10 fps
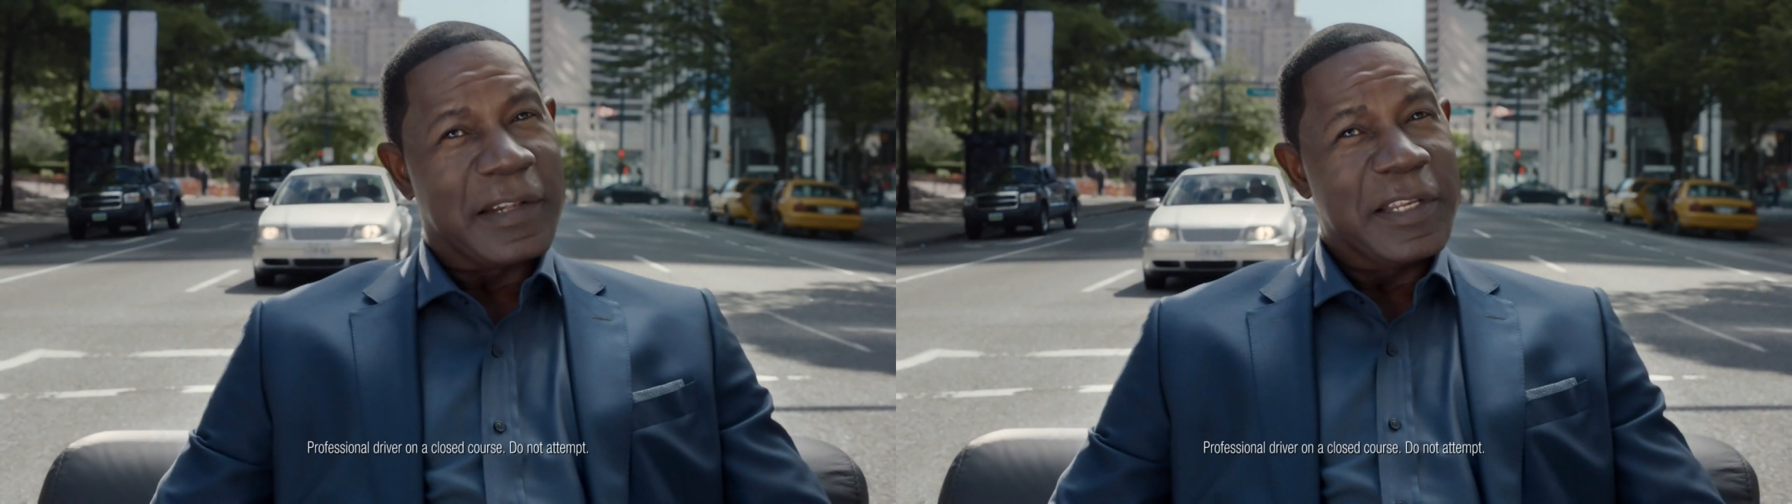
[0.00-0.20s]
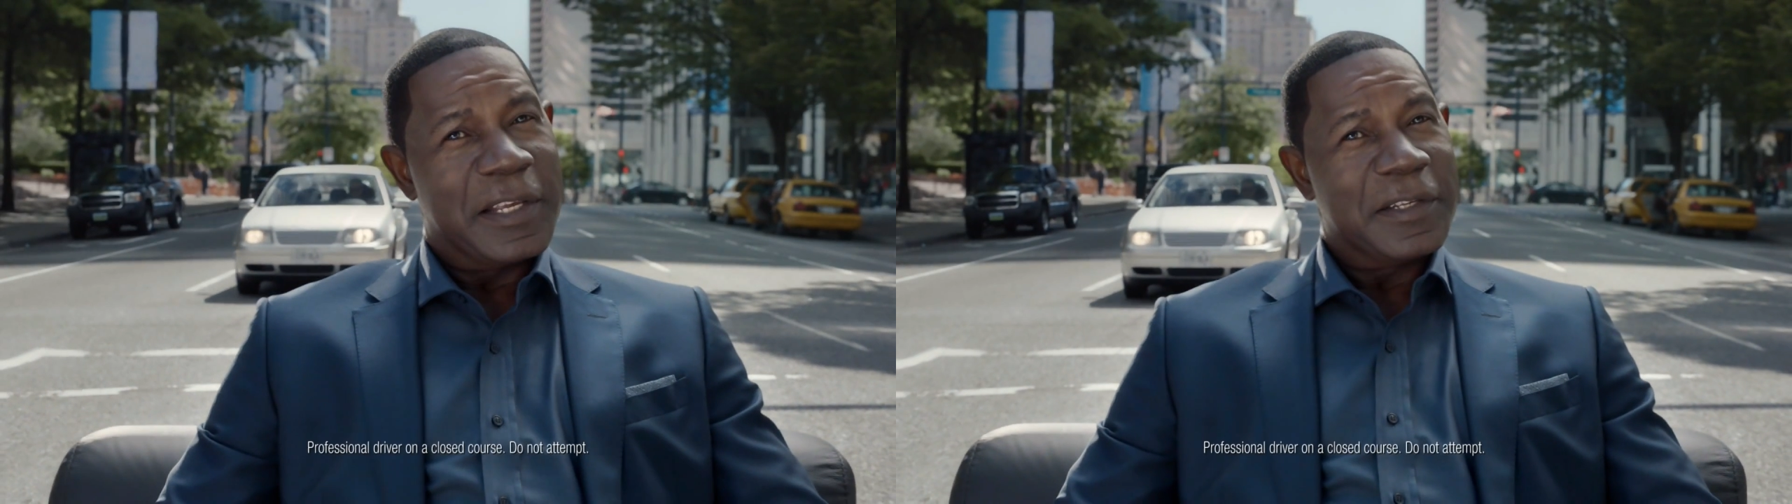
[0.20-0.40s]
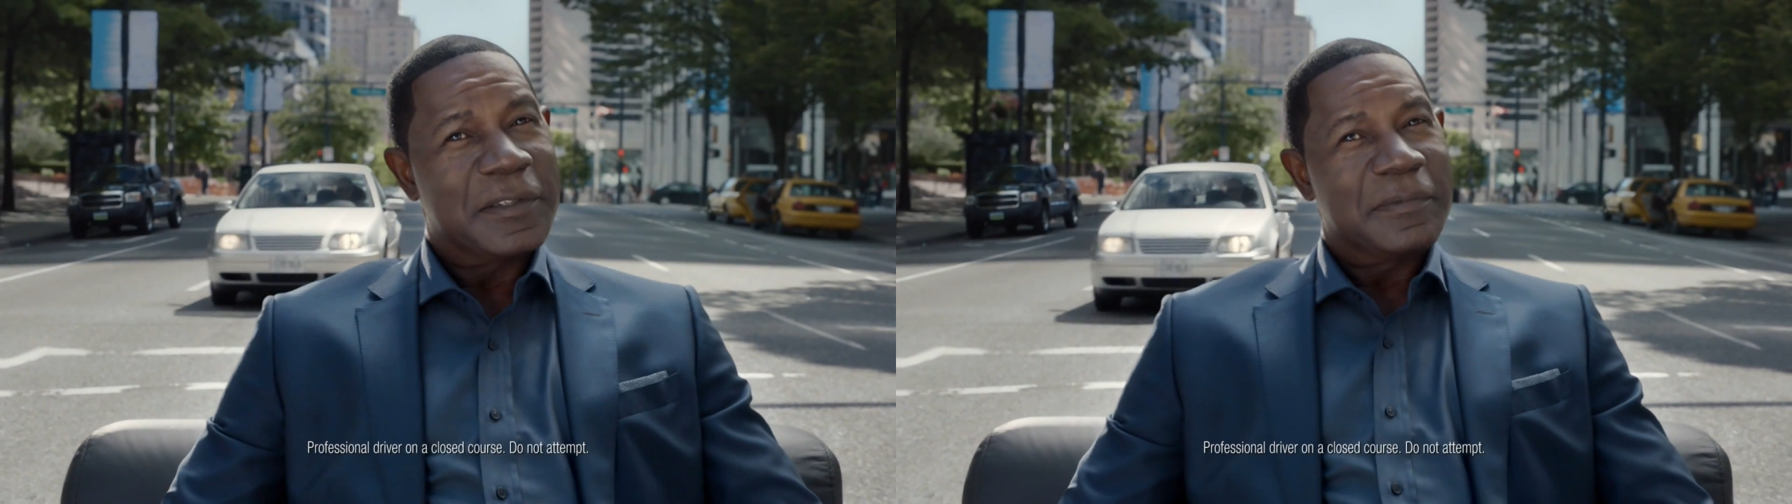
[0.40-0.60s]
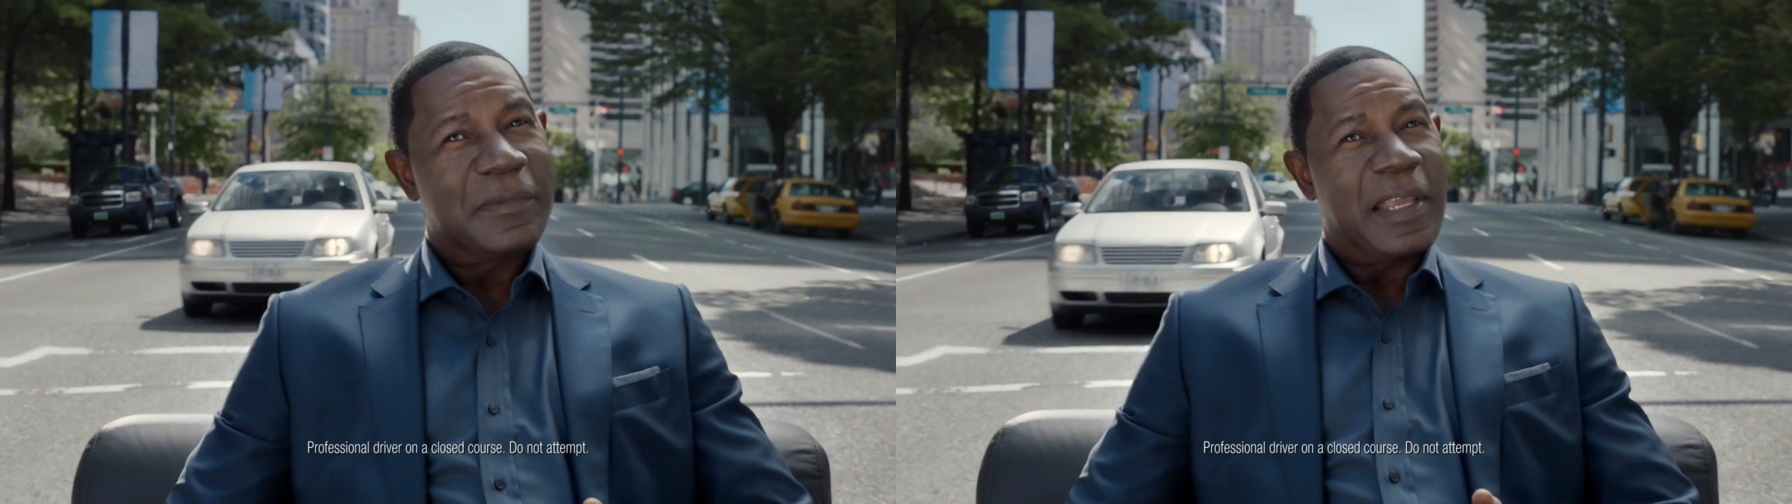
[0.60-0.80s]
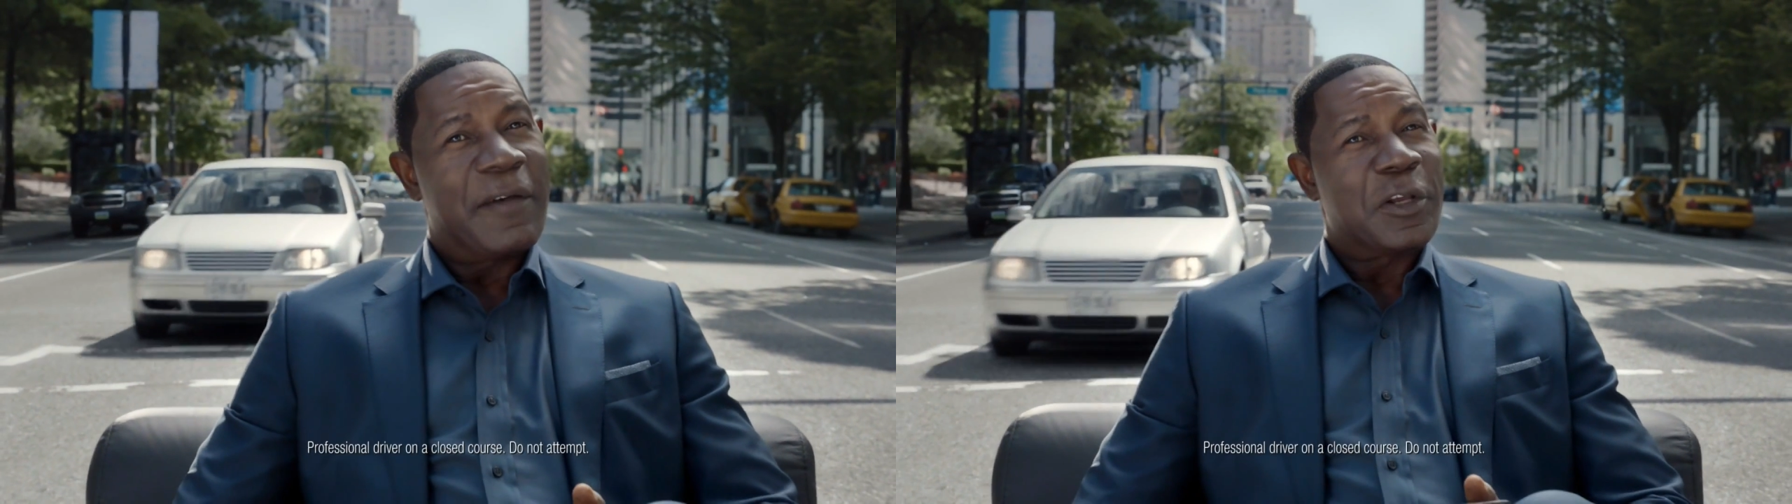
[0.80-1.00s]
Fact is,
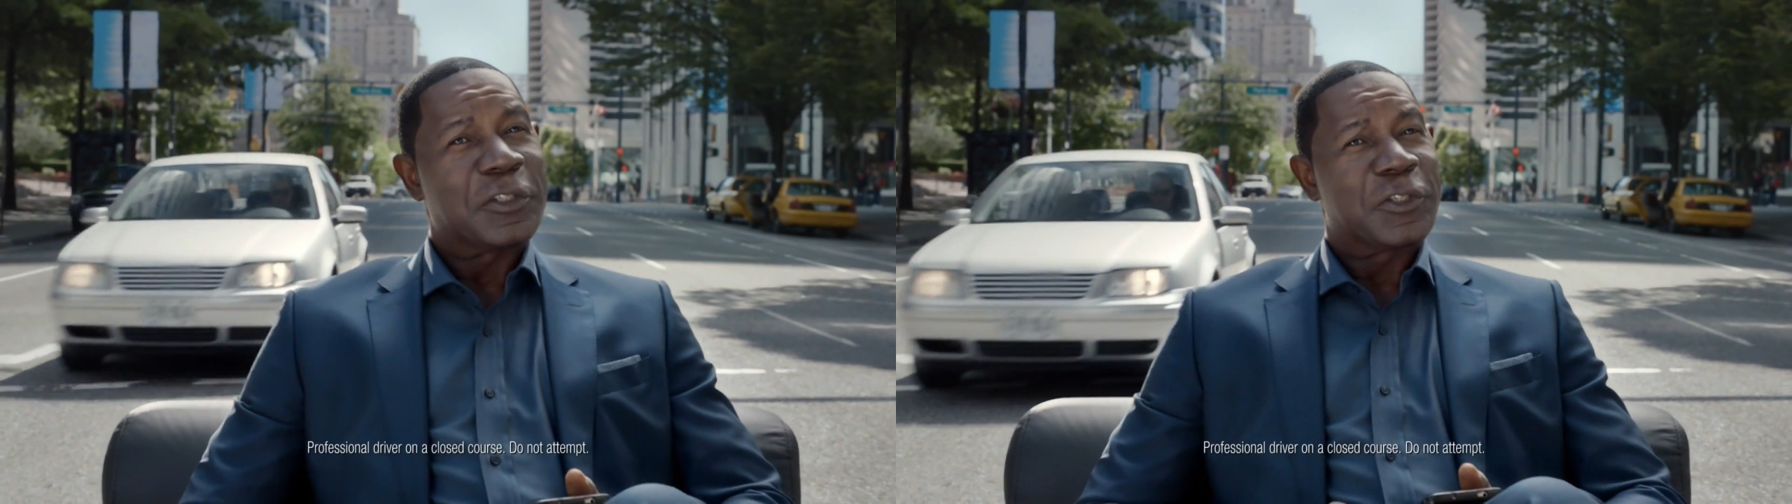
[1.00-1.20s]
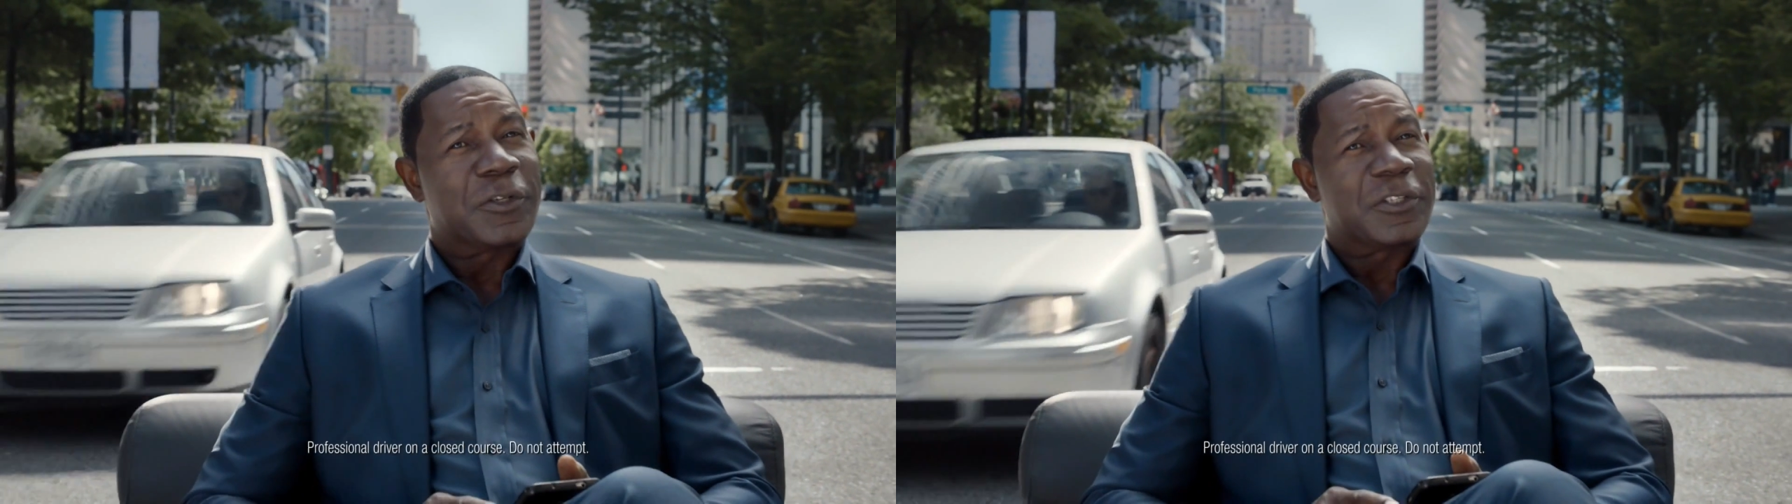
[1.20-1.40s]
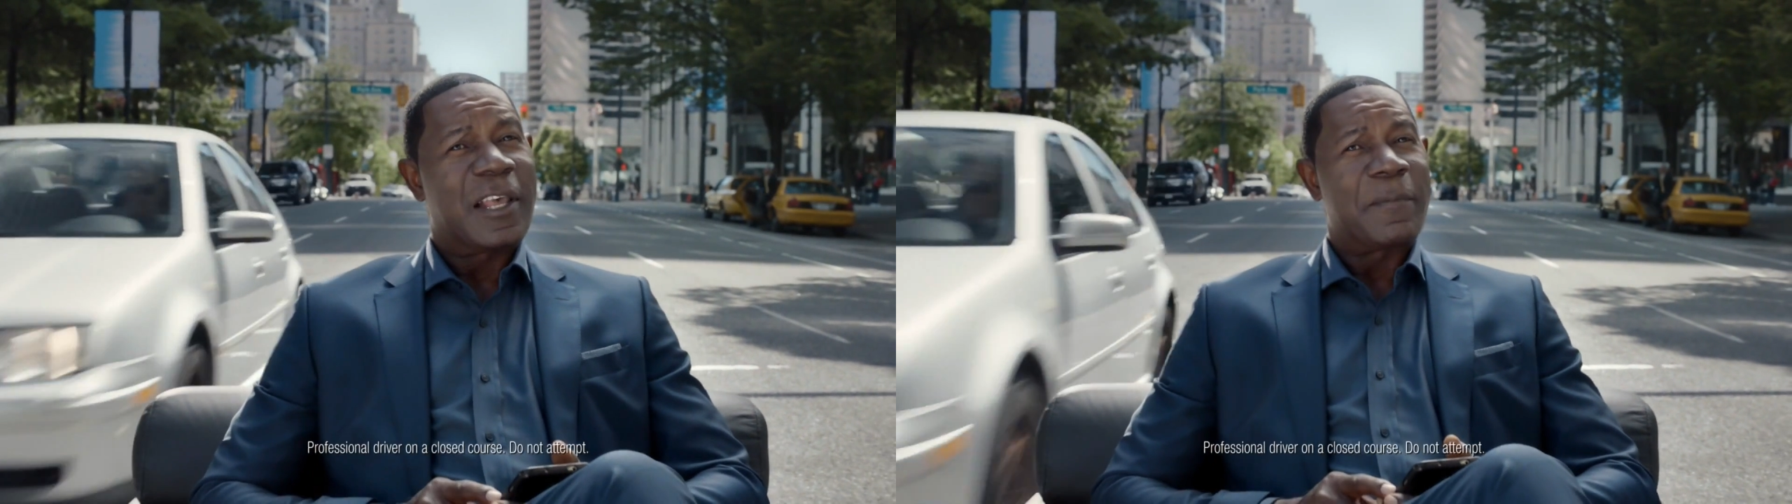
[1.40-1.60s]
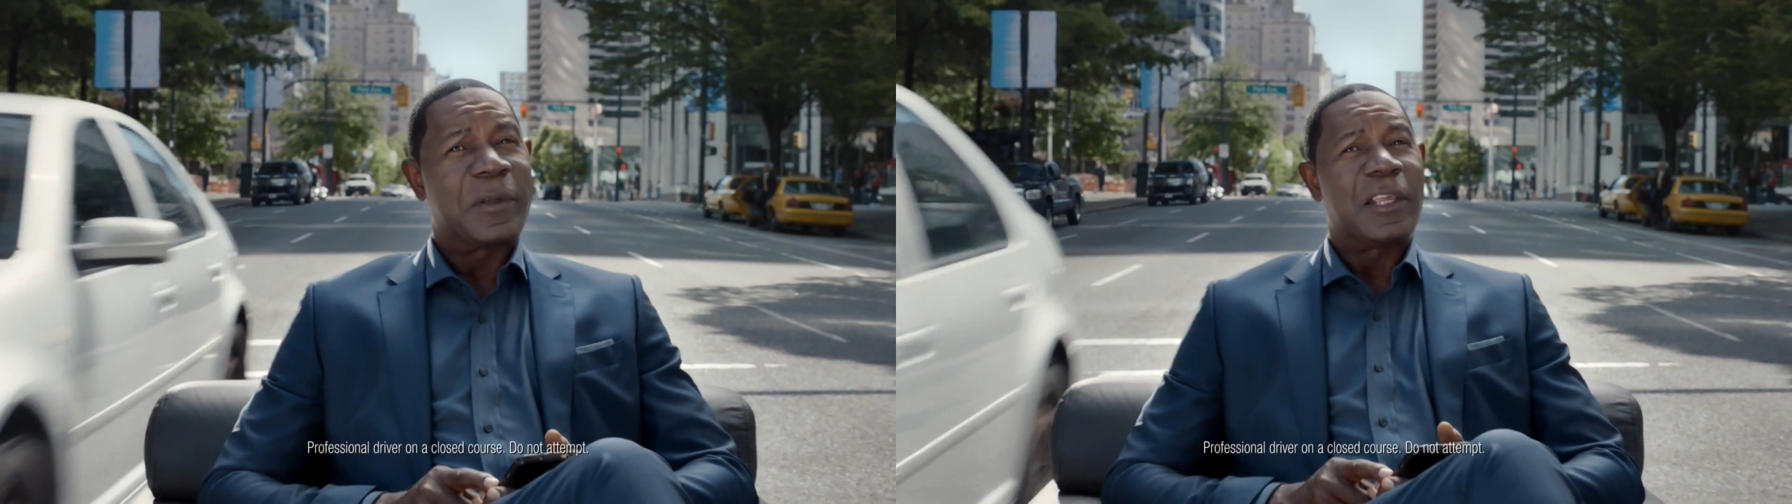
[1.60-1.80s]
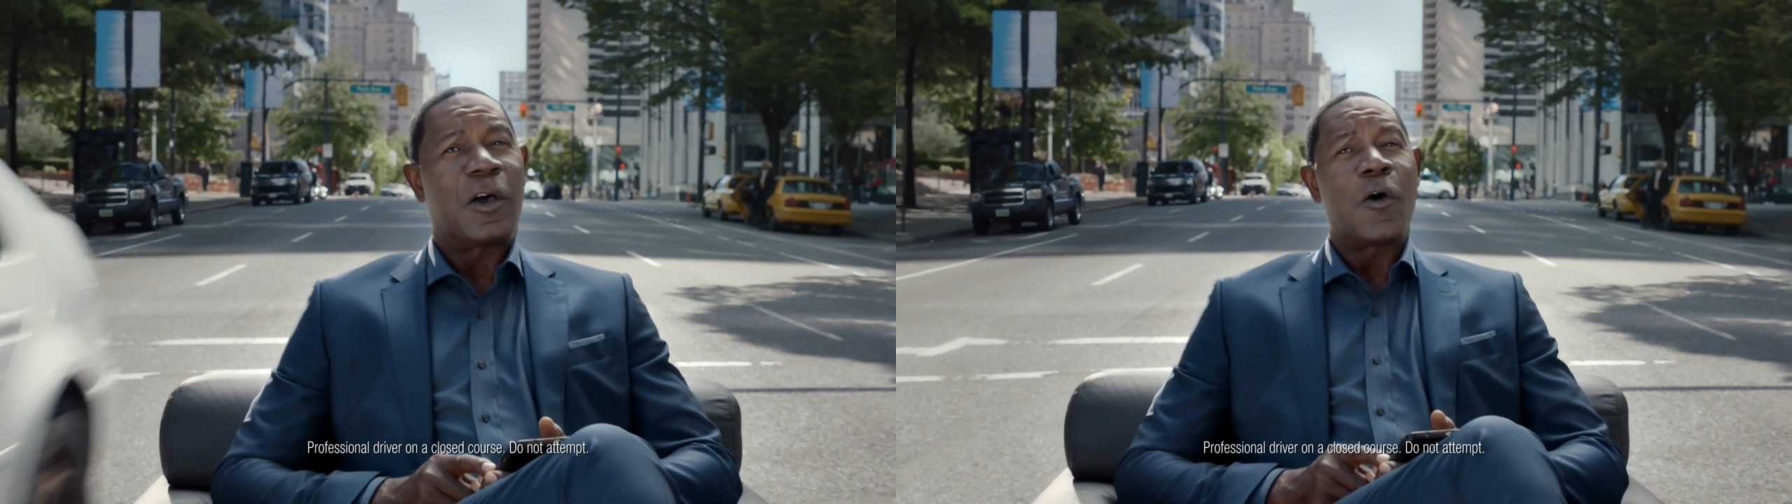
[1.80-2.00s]
every insurance
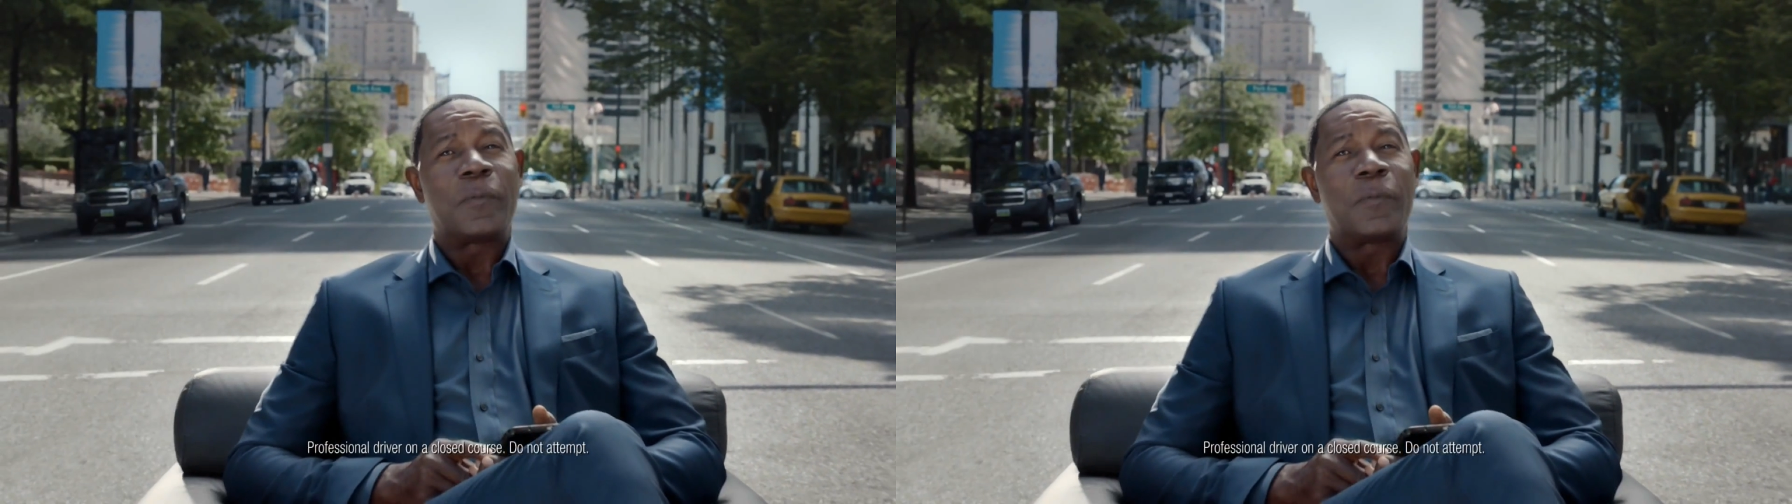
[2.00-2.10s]
company